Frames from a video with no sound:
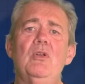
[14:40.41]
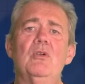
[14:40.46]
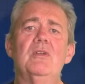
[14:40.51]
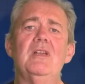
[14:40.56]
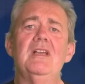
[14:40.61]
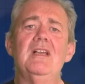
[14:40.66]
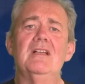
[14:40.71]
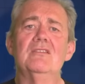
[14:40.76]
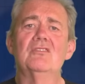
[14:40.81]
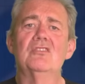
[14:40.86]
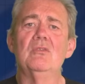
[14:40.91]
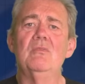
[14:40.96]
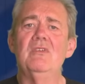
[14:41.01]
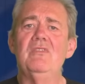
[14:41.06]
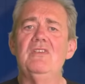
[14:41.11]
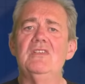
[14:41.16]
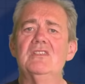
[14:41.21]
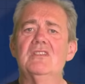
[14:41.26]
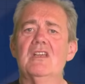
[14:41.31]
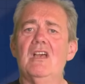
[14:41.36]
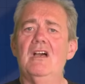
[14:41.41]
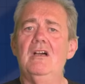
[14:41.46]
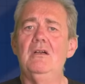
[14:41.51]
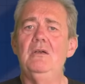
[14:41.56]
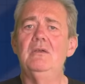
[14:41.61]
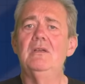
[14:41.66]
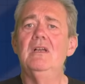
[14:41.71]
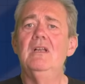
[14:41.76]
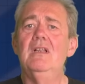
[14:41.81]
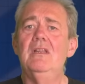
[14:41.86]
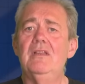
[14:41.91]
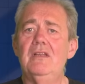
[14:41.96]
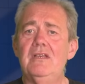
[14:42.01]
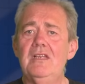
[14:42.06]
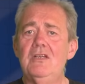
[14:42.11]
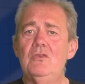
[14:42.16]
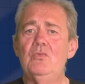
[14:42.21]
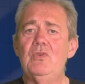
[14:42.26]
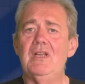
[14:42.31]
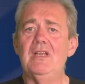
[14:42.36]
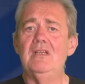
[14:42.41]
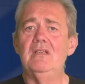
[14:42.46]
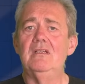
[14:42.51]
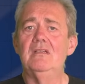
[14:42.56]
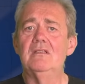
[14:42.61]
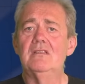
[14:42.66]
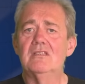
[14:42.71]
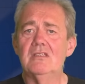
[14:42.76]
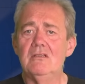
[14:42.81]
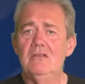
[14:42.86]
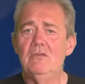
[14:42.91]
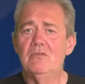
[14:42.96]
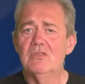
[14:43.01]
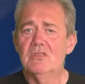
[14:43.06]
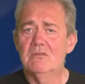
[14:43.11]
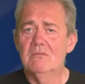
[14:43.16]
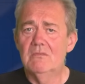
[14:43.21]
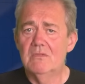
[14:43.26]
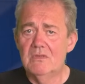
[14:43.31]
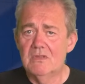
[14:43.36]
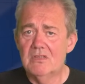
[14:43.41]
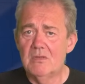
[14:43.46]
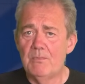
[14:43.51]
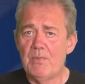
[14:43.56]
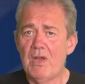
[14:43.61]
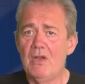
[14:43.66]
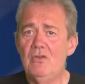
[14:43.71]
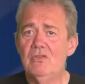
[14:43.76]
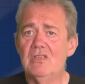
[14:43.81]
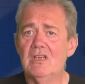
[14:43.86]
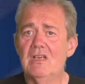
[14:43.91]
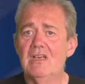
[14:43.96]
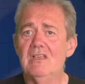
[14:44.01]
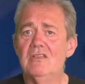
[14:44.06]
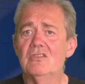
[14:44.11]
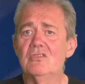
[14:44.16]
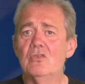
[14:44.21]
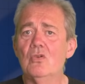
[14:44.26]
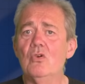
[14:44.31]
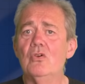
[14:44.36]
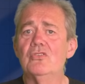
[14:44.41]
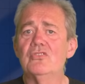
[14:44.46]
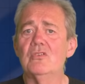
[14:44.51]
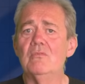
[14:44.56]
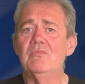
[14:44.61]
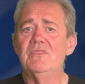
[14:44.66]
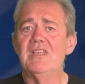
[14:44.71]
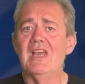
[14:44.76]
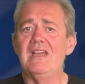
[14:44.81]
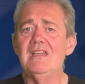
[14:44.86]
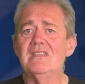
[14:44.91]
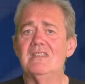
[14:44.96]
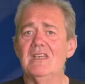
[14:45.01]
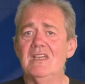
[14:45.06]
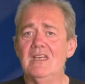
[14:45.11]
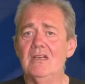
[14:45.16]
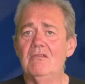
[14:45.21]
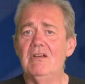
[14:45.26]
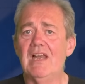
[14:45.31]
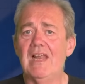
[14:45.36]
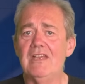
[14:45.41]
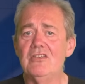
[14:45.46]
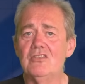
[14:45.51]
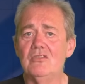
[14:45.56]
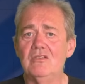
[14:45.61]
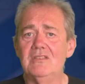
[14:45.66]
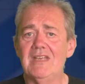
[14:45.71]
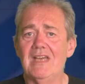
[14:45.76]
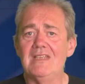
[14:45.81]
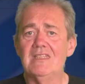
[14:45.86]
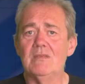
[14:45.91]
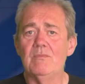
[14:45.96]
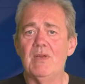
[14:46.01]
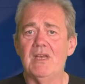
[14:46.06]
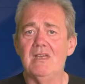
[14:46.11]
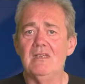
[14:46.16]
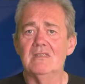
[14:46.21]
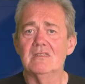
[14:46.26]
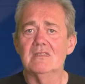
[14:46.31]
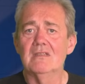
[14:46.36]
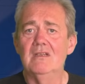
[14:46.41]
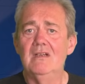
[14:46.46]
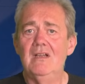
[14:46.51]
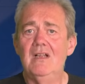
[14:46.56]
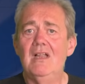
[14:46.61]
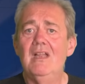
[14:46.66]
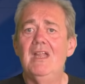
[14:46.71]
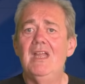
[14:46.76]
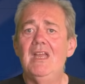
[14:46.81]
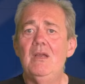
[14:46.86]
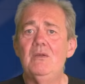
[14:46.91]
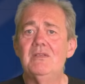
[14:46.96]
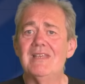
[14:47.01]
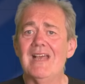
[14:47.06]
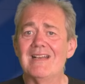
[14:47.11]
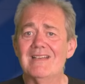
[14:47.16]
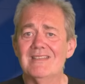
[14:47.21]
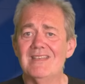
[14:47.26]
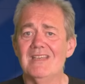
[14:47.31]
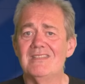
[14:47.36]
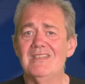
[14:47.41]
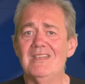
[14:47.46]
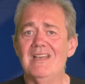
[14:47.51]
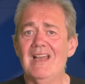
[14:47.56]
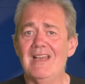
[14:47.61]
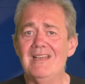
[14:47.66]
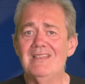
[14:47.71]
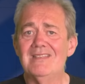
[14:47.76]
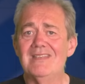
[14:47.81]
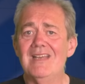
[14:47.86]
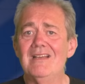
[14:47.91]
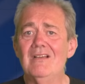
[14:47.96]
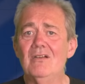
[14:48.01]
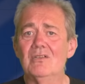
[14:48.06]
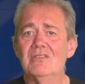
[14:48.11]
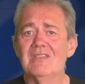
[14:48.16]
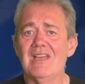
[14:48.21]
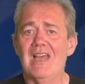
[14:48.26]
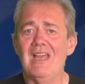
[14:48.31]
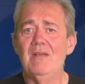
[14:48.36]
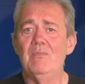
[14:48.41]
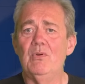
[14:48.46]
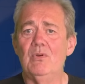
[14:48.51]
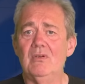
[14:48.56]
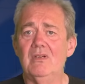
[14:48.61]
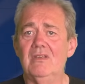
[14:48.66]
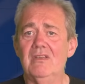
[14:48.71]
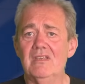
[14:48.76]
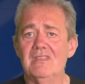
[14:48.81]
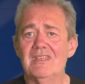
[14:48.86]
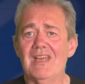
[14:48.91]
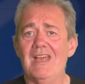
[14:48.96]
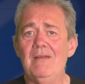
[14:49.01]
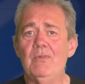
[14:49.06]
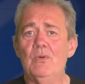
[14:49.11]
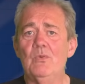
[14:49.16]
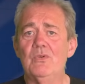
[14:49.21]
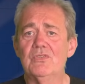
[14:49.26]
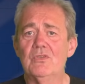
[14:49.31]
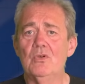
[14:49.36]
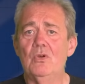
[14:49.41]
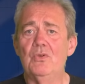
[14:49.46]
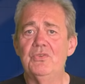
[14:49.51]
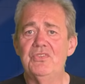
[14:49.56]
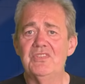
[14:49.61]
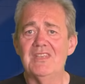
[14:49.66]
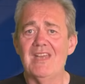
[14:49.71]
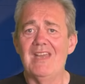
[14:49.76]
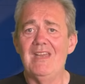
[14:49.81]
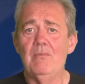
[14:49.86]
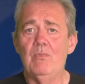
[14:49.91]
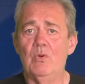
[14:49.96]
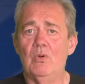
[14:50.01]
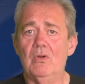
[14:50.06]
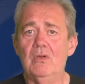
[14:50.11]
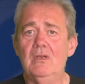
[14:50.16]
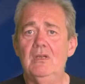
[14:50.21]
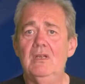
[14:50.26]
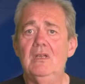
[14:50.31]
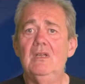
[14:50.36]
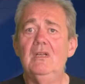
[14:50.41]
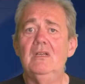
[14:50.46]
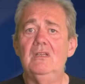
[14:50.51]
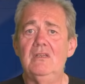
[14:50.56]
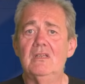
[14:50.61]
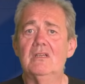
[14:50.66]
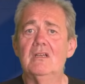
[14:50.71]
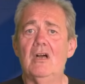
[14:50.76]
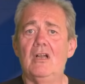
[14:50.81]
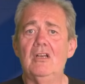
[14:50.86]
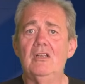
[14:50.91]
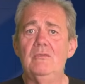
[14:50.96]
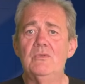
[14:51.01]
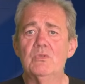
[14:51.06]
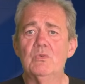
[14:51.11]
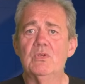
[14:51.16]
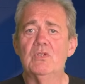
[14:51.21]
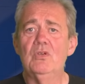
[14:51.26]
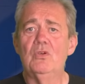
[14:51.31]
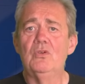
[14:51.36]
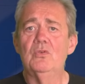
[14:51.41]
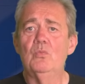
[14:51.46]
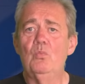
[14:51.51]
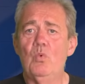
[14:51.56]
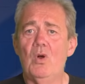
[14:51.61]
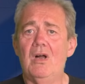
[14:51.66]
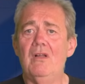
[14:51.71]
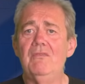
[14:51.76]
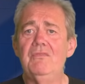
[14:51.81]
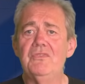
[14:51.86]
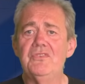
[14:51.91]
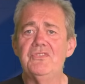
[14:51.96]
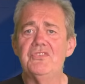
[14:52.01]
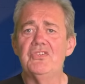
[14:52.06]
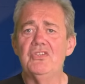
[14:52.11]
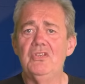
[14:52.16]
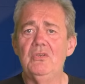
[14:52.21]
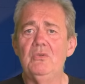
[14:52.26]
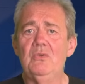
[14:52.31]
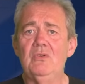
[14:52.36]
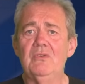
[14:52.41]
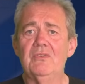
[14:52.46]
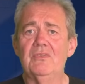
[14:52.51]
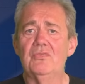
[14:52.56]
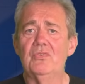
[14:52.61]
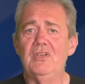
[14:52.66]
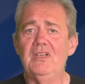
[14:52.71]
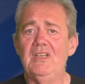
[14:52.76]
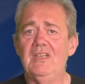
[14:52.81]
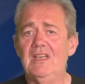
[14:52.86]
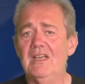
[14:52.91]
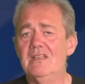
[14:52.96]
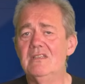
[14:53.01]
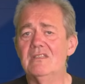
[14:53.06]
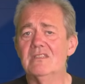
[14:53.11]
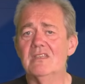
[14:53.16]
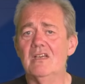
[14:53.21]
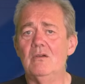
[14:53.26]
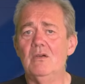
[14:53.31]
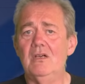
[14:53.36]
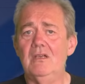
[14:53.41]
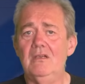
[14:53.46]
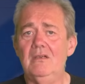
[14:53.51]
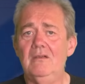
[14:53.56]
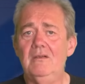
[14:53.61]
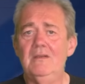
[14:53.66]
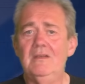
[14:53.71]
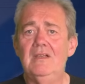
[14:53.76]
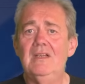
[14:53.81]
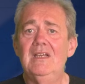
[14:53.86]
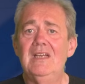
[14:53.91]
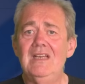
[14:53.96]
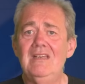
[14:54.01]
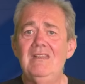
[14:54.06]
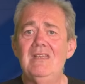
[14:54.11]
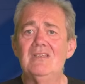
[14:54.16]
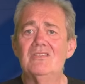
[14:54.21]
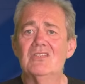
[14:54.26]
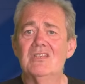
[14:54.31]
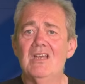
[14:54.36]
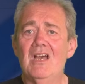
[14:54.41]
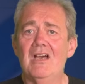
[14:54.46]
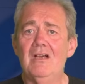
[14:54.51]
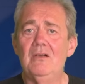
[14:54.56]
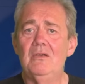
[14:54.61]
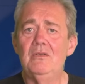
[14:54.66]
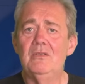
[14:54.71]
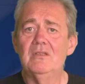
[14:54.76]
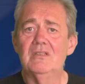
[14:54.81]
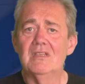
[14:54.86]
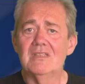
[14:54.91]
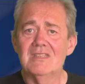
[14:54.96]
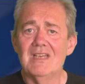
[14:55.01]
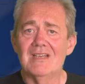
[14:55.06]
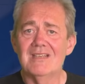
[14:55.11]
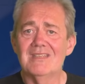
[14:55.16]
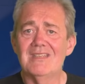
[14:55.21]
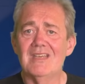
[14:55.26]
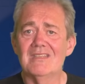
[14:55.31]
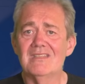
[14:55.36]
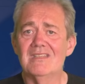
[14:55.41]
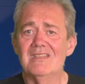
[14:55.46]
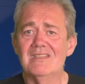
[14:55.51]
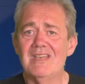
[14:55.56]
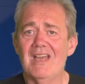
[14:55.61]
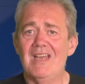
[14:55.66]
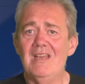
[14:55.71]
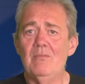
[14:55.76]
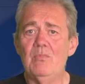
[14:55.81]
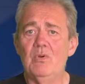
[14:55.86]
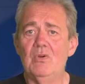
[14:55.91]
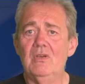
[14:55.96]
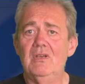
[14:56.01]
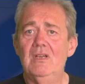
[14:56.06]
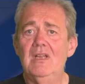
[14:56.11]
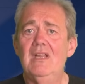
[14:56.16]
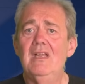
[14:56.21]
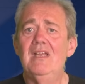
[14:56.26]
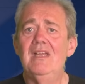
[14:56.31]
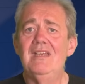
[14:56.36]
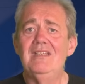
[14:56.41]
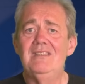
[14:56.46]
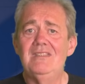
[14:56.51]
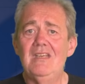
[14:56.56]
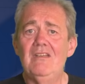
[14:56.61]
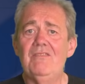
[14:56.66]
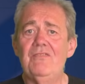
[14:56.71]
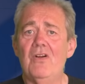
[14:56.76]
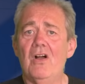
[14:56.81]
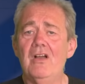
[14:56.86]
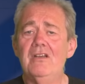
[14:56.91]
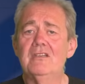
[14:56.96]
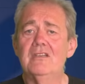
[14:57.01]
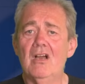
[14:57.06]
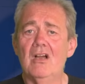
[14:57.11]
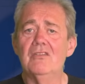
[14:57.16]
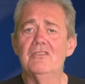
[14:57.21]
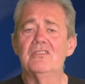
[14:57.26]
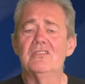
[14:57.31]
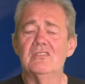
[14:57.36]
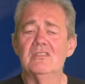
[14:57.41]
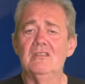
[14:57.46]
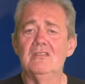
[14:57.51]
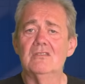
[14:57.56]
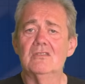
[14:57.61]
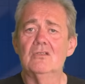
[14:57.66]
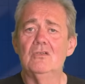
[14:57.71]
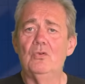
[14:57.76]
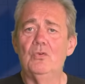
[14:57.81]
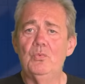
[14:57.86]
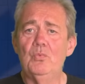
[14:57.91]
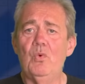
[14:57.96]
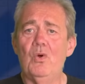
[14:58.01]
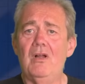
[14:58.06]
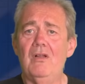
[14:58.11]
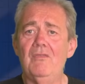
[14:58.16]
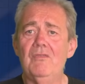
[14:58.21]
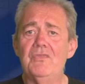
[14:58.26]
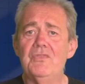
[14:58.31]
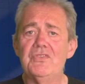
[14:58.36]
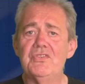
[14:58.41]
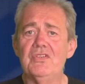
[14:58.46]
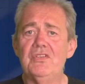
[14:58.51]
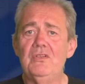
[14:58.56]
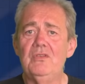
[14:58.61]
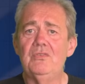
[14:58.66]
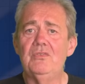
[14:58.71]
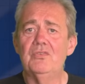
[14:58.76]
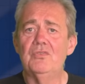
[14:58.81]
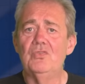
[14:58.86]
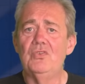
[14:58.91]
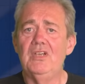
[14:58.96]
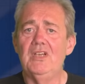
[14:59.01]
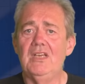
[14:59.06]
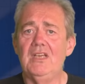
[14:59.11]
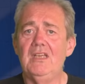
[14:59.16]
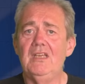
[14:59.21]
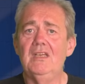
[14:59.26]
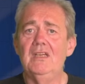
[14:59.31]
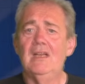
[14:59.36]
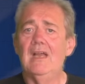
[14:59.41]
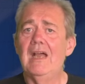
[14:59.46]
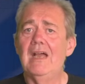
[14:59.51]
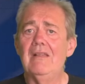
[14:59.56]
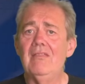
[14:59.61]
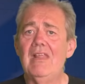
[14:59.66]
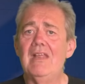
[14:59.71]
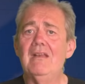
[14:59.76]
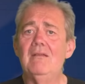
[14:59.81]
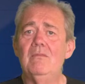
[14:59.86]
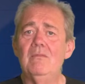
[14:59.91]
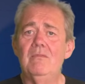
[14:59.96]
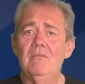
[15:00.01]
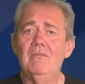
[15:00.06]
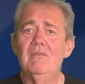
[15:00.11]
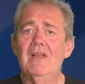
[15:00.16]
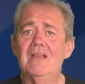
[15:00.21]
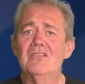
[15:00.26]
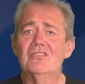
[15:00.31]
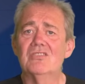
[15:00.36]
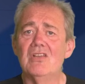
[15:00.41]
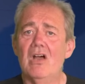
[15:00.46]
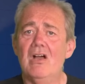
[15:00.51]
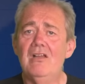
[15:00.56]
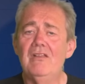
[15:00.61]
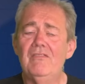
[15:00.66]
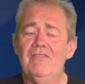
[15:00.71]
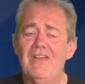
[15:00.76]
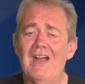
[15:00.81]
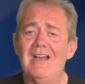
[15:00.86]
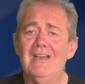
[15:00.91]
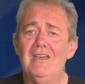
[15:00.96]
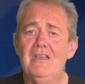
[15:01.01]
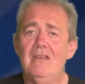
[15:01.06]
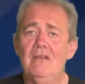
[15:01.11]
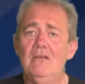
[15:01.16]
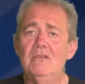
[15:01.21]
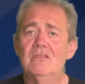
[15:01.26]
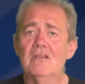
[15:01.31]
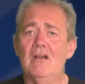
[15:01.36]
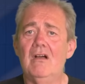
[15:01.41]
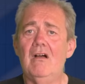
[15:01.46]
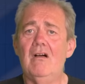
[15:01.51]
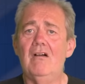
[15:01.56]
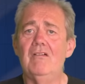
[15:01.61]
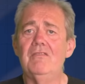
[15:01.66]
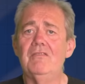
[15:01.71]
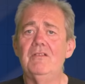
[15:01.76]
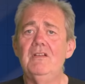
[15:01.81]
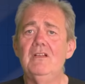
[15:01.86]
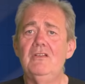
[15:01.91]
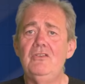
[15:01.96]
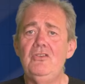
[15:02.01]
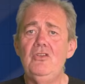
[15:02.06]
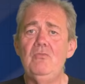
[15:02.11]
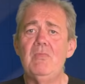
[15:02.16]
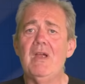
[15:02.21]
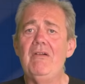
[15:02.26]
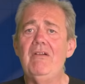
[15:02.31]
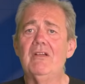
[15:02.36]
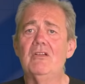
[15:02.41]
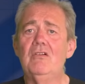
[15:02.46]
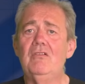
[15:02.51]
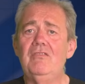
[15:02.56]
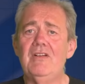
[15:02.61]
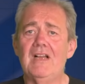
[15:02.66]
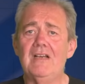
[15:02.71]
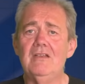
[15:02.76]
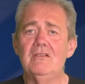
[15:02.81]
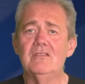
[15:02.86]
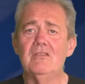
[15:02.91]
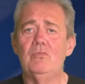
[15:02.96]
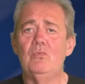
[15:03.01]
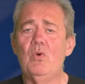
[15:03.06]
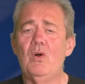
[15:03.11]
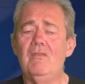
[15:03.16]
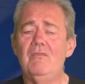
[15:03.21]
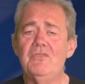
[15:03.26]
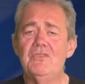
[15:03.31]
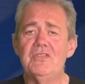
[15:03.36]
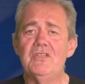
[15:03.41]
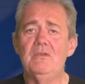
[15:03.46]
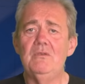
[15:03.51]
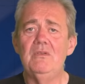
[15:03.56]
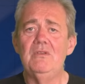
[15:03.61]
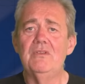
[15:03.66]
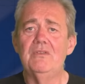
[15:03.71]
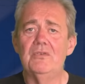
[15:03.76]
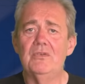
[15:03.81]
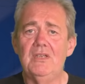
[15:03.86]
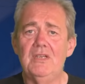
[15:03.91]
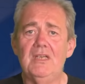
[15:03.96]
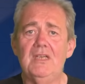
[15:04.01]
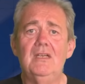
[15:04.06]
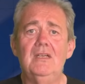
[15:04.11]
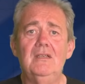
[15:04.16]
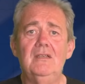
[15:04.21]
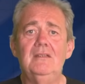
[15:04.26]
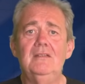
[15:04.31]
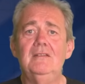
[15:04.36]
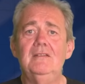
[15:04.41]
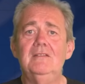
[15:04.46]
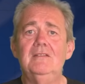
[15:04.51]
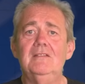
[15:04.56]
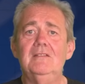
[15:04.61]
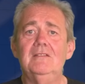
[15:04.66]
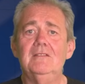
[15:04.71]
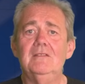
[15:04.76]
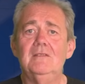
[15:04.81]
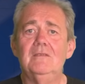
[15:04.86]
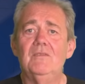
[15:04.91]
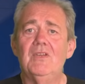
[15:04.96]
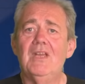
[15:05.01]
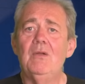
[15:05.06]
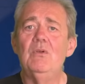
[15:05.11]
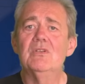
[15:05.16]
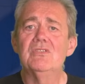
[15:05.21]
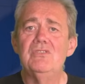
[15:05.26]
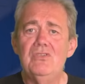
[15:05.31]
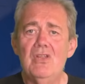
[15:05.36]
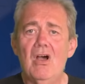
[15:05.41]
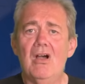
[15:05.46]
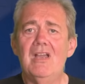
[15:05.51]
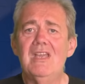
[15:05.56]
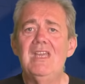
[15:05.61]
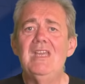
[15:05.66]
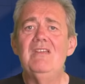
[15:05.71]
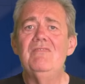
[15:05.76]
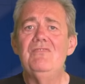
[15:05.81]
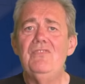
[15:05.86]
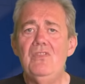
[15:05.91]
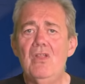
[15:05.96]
looking at some of his code that he'd written to supposedly store some data in a relational database. He was accessing a single table, and the table was called table, and the columns were called 1, 2, 3, and so on. In this code that accessed the table, he defined constants called 1, 2, 3, and then assigned values of numerical values of 1, 2, and 3. It was naive